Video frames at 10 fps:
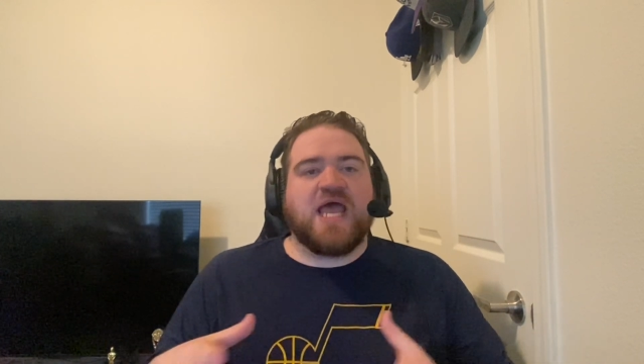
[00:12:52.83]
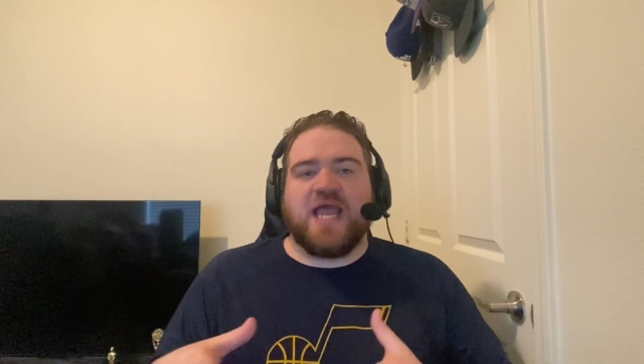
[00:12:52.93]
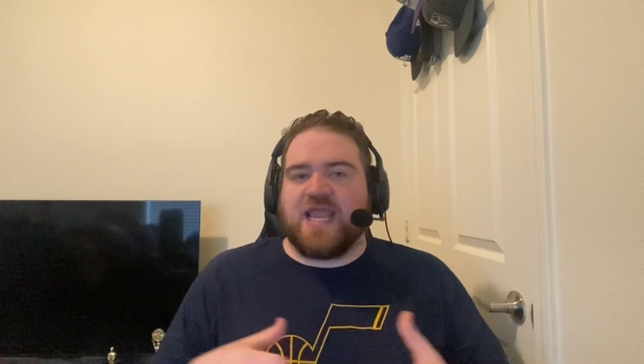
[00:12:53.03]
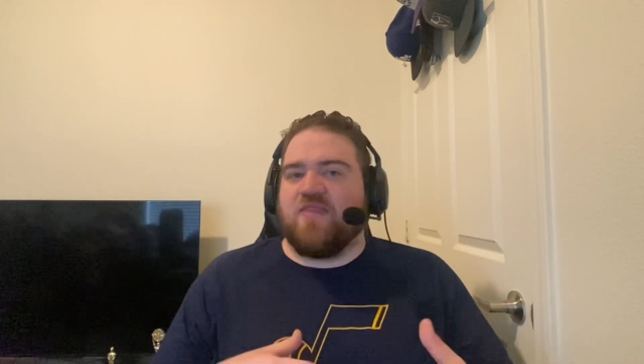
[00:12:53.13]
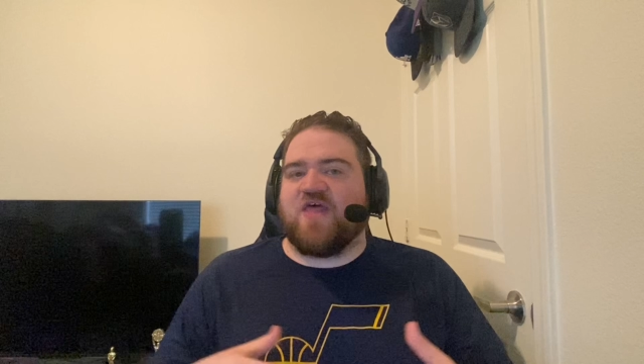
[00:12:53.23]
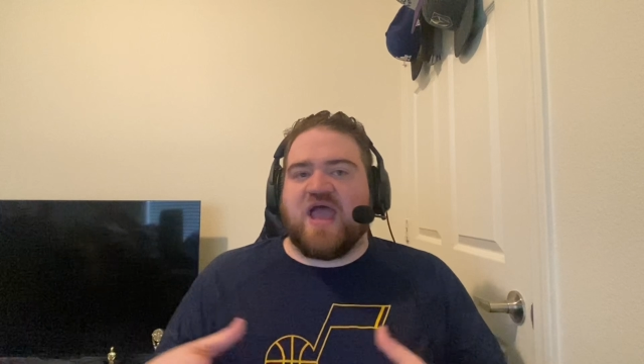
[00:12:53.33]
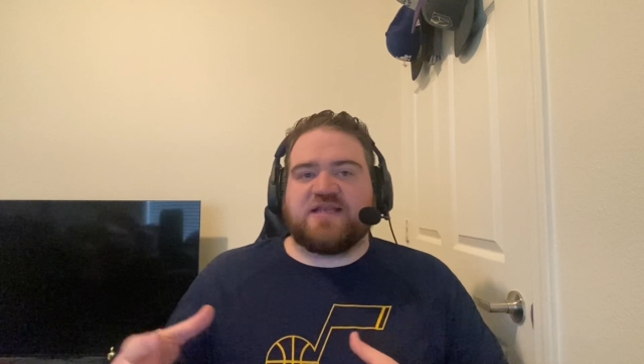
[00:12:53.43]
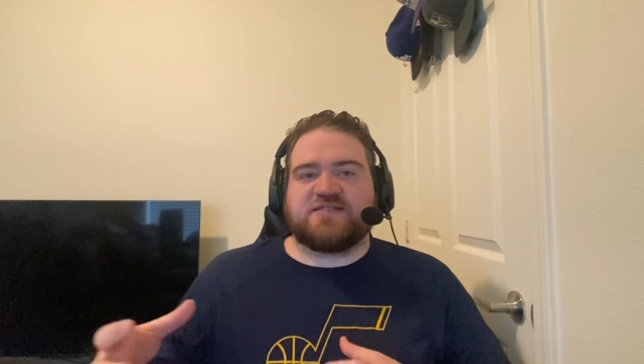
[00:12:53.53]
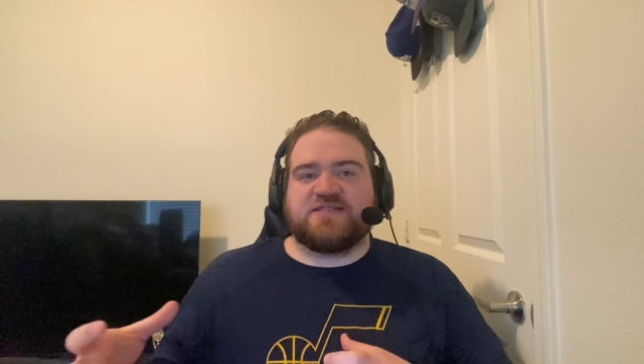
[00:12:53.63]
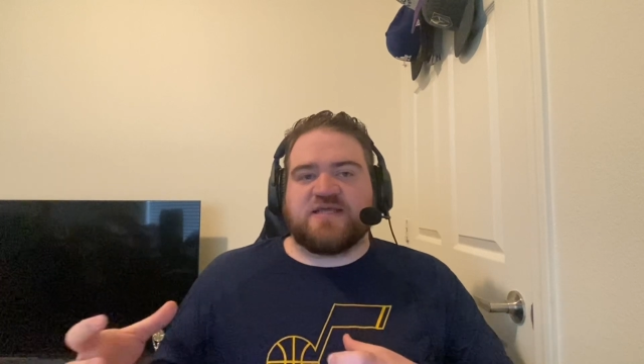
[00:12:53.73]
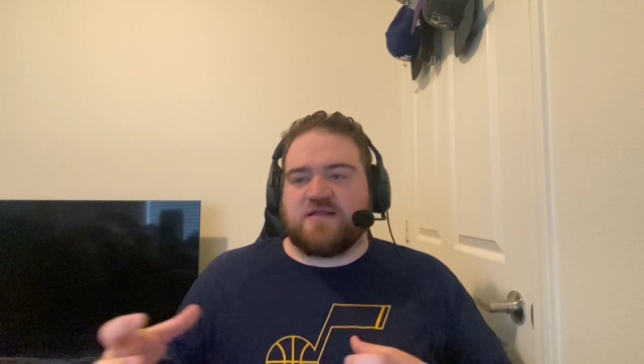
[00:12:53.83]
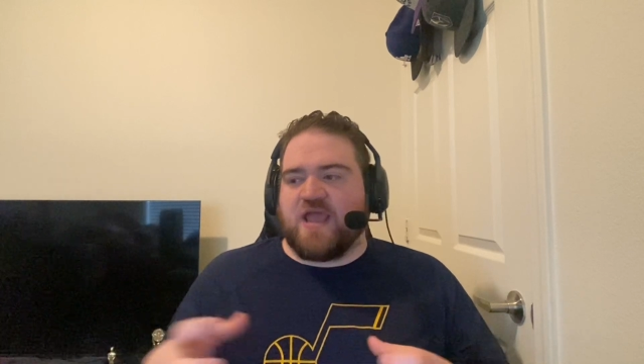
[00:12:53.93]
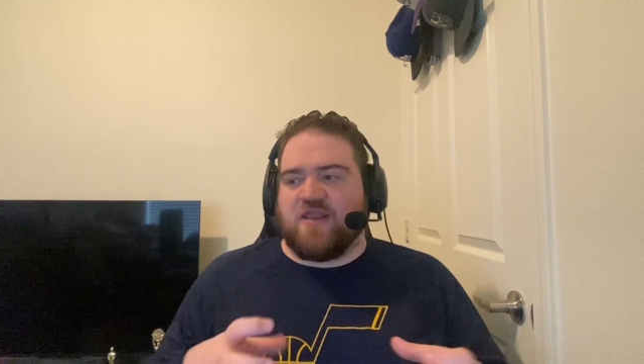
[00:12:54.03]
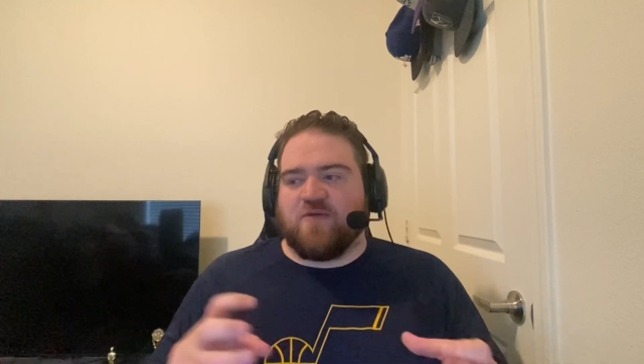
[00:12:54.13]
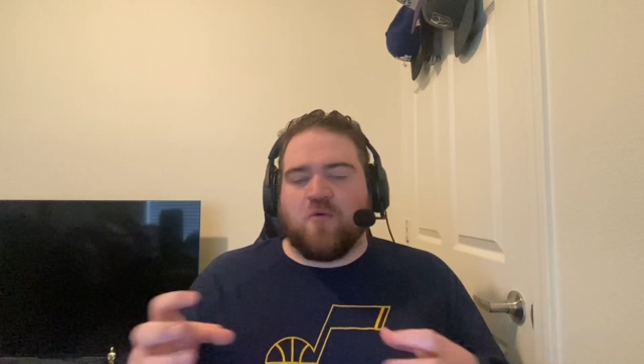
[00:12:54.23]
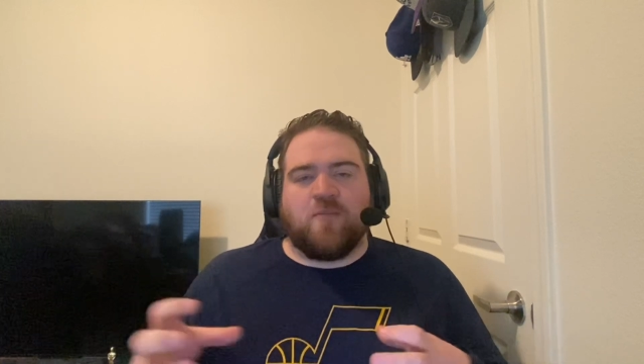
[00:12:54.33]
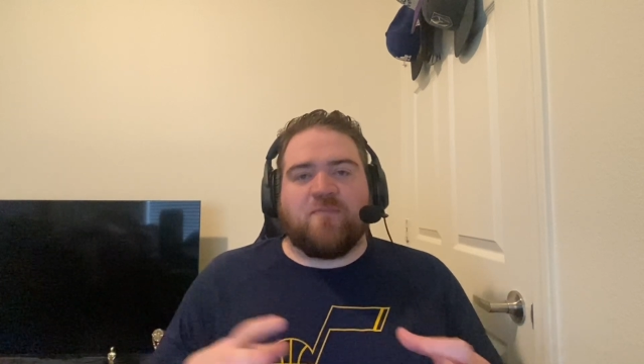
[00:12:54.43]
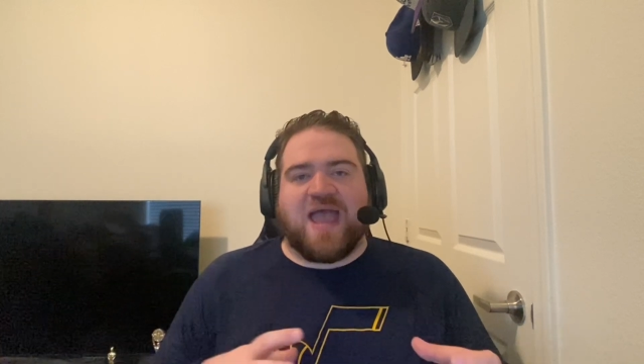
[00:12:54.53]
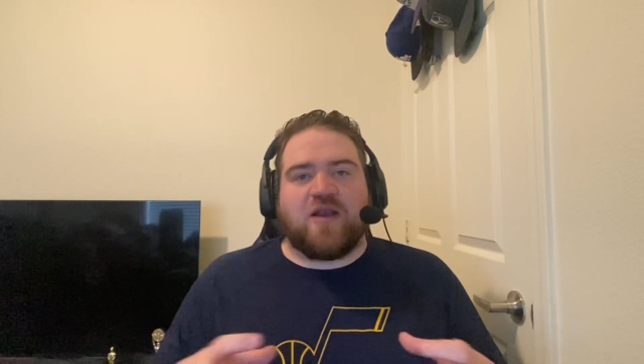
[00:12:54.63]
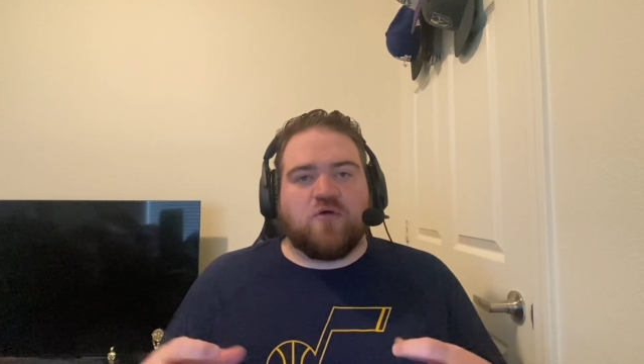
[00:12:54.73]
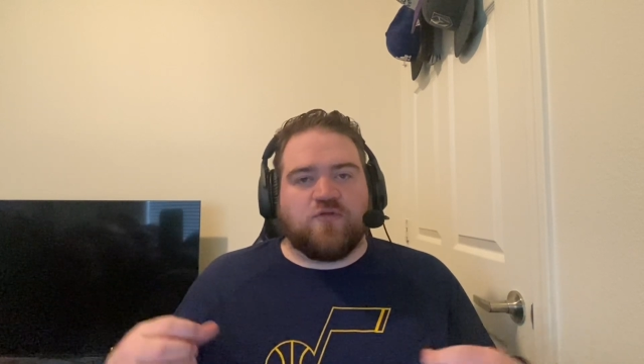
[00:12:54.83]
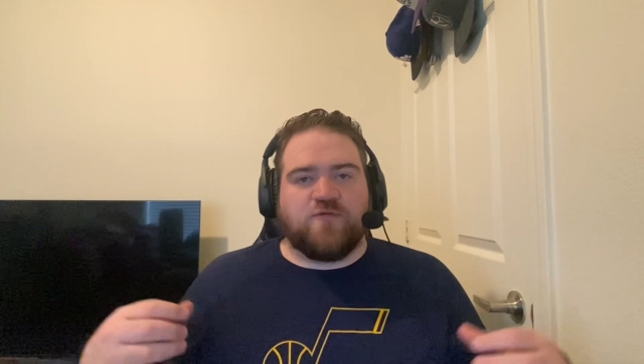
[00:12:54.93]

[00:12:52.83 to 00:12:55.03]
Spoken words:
again, that the kind of the more battle,